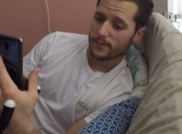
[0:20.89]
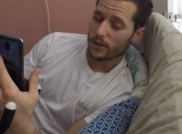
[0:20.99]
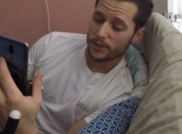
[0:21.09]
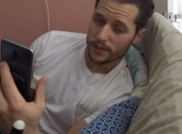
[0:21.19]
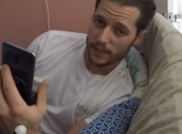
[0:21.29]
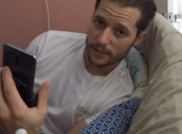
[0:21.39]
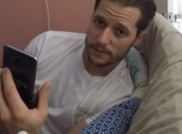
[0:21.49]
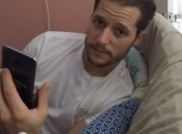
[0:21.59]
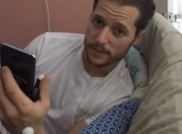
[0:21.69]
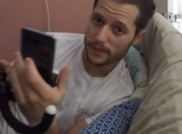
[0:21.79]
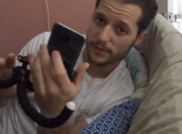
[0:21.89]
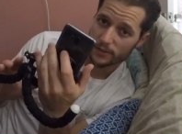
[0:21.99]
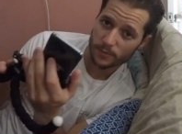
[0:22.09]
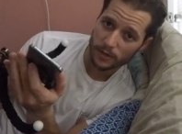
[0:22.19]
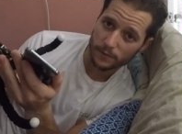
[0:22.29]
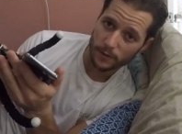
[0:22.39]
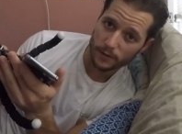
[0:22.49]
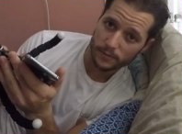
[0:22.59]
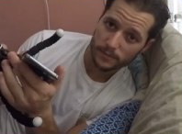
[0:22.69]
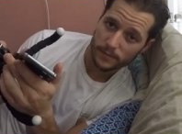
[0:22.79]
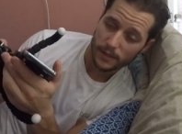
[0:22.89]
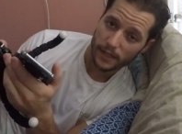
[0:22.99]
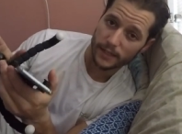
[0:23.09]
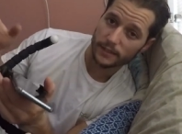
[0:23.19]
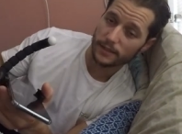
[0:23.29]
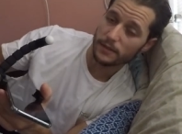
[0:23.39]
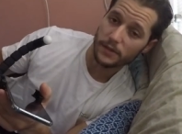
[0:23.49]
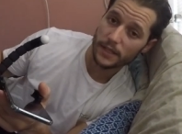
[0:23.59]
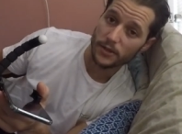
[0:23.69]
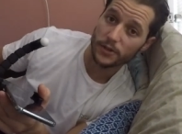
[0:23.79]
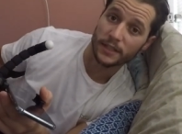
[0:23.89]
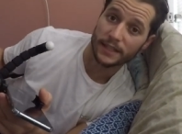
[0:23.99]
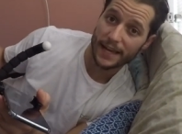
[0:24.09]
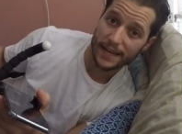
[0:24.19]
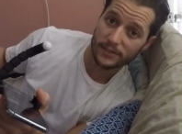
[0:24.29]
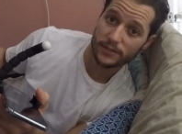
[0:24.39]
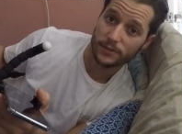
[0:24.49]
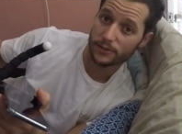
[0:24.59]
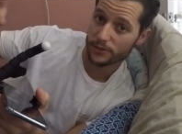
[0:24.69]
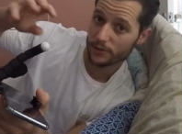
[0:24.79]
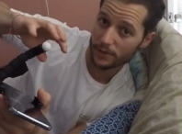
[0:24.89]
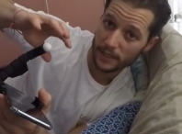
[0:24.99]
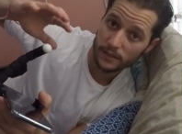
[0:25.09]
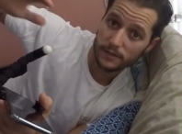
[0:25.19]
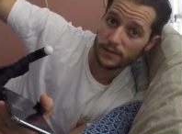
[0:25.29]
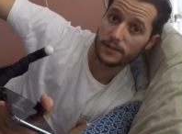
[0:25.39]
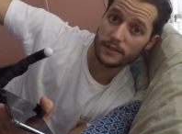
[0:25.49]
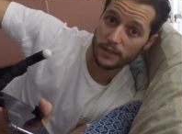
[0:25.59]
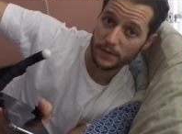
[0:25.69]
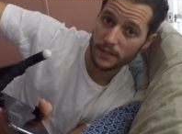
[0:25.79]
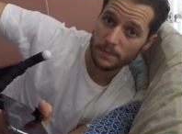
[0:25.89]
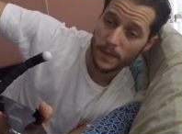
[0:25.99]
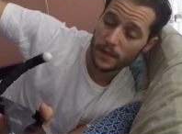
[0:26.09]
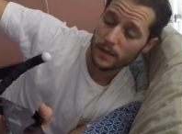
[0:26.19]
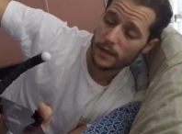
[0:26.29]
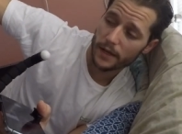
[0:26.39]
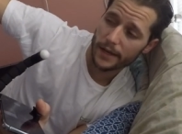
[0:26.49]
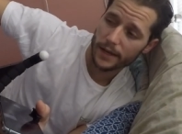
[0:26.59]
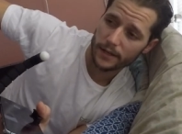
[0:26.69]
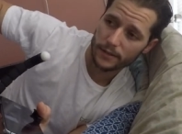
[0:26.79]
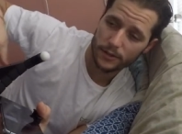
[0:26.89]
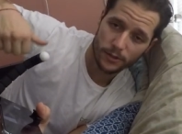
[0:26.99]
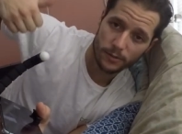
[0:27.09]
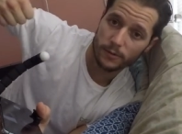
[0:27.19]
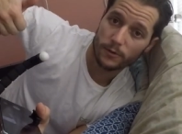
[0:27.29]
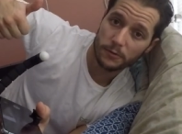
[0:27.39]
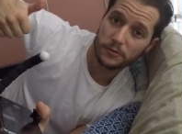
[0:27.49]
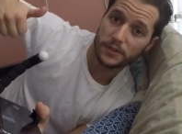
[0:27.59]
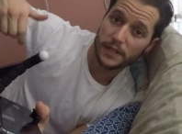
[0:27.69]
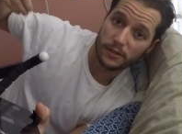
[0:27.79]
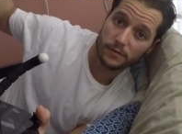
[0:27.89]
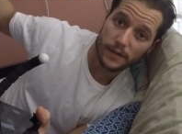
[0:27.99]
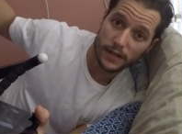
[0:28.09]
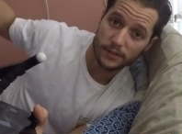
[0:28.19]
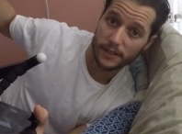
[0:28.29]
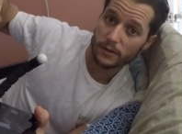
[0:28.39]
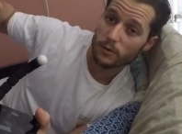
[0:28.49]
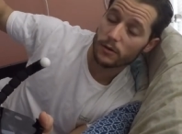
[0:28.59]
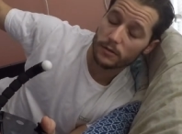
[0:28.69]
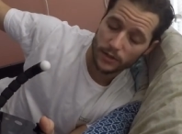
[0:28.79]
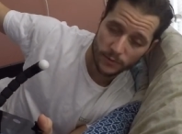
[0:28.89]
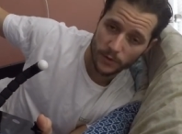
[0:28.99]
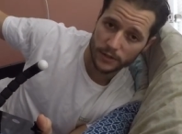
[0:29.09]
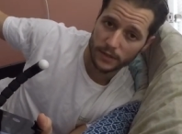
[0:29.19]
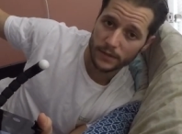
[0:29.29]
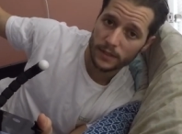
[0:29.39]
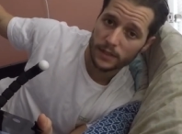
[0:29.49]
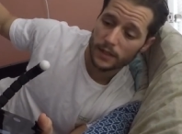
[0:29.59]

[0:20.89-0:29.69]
all you need is a smartphone and a TV that you can cast your screen to the TV and you can do it with a Roku stick or a Fire stick or a smart TV